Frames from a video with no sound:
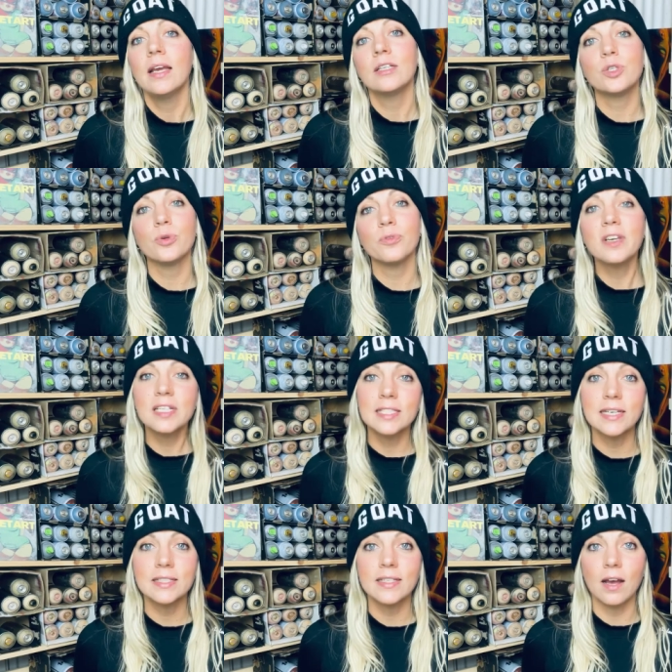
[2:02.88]
to fix
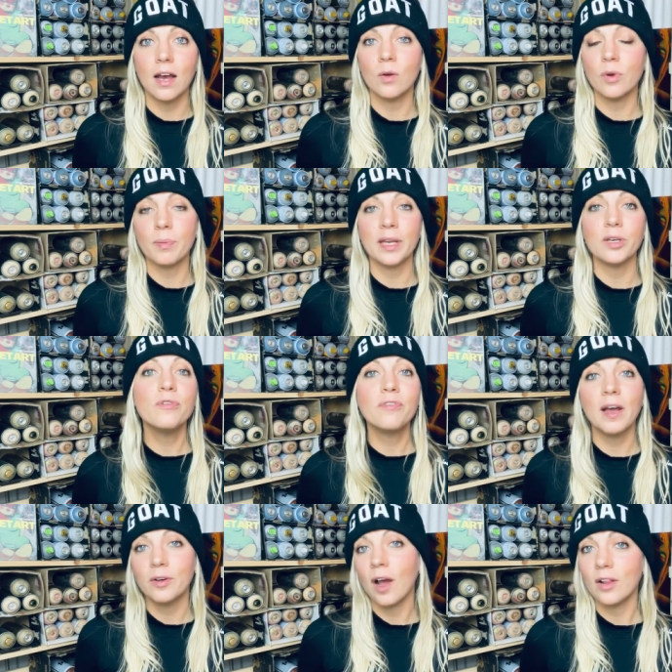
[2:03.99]
it uh, with my
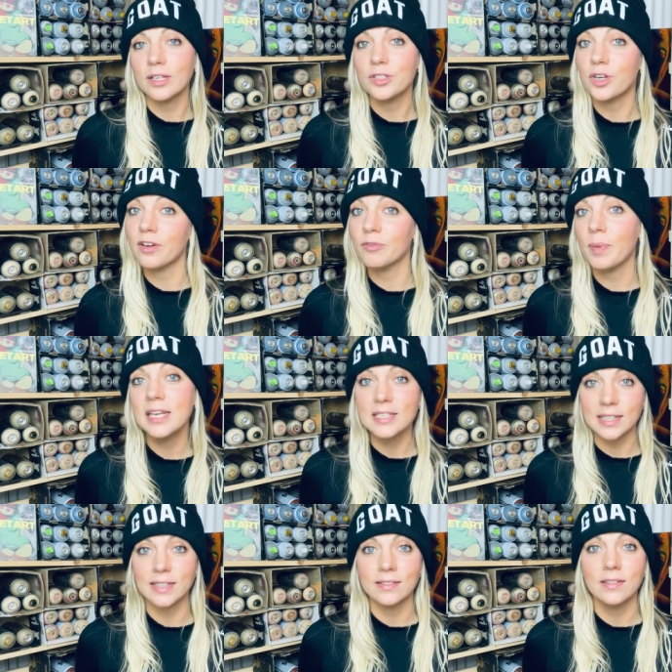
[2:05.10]
newfound knowledge of
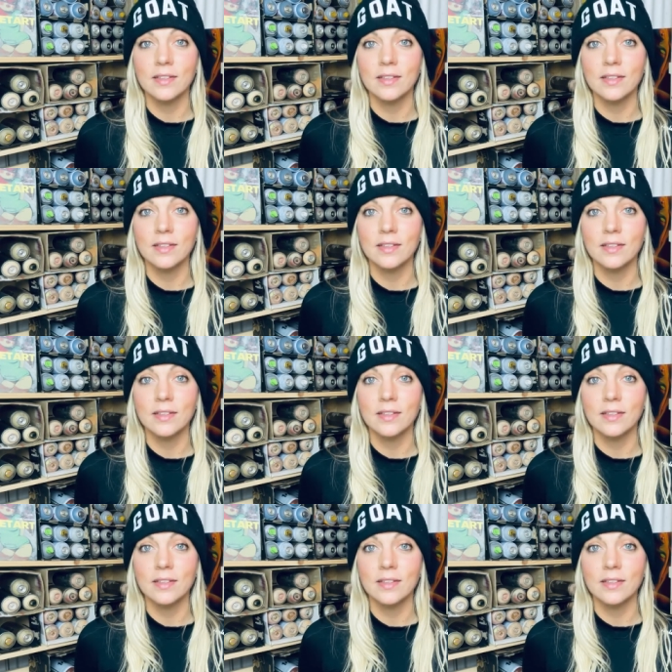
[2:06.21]
painting.